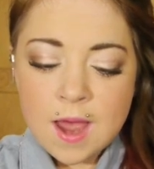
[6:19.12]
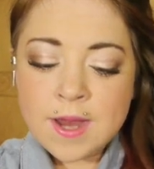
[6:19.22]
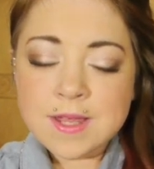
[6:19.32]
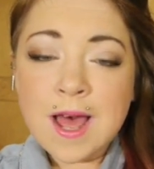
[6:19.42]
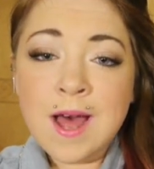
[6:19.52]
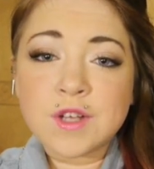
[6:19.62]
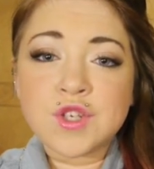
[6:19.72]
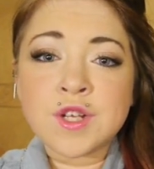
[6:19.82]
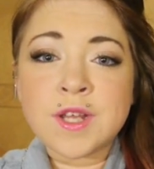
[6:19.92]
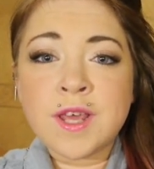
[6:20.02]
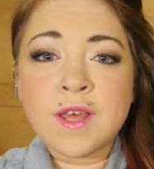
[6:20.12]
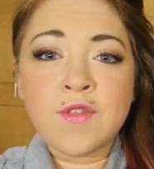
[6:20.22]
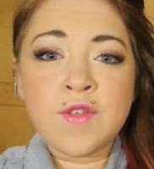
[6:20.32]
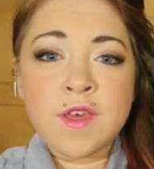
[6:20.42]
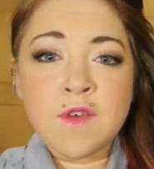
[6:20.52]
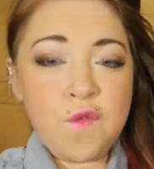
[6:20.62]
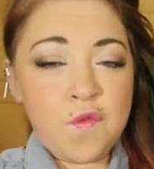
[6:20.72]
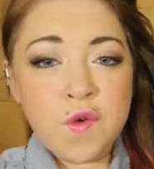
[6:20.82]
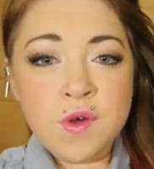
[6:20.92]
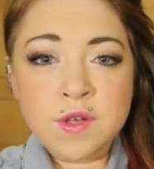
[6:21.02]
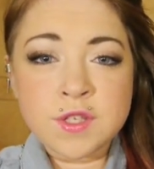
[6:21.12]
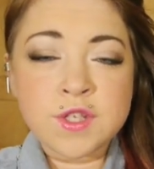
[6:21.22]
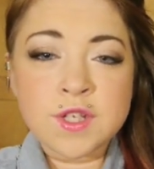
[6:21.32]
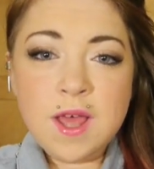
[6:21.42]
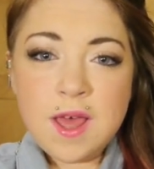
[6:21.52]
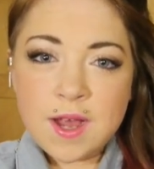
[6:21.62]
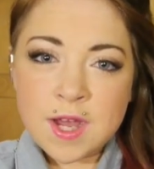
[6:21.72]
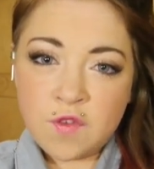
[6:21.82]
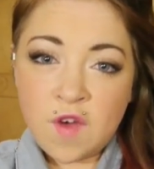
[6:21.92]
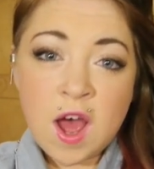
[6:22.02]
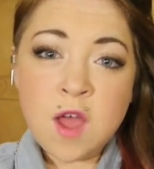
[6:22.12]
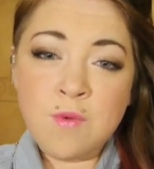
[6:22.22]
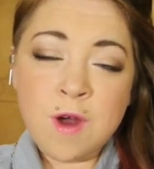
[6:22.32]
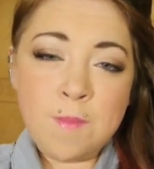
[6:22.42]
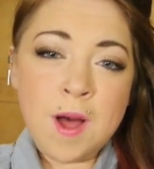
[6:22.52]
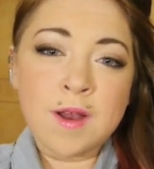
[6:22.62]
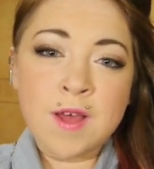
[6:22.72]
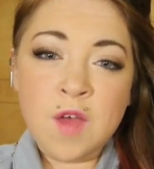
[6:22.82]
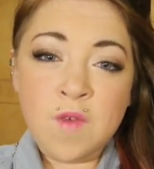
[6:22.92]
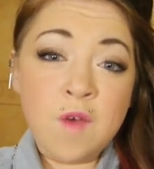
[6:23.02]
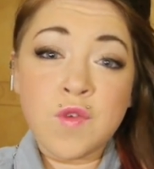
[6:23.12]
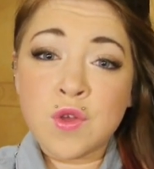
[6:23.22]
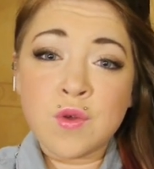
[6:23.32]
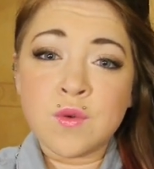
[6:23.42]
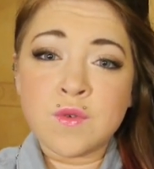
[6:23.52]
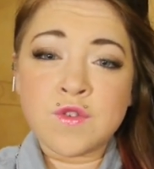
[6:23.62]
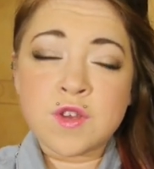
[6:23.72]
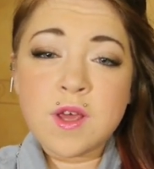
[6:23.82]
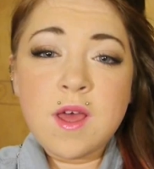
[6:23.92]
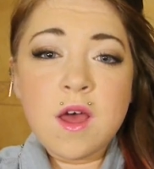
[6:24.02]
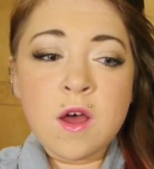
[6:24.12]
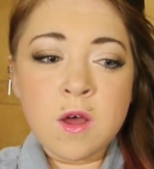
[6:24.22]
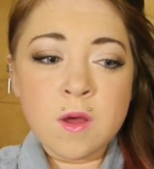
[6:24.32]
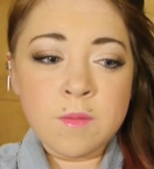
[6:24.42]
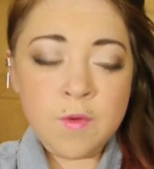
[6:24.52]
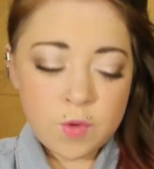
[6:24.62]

and it's actually the first kind of eyebrow palette I've ever used um,